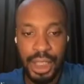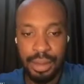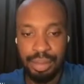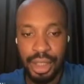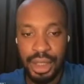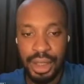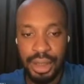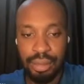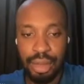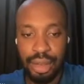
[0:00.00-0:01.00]
Are they
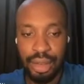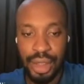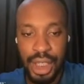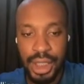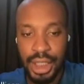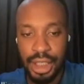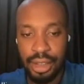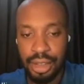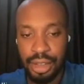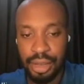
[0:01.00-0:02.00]
predictive models? Are they
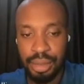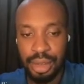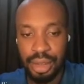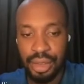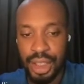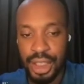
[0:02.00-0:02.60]
clustering models?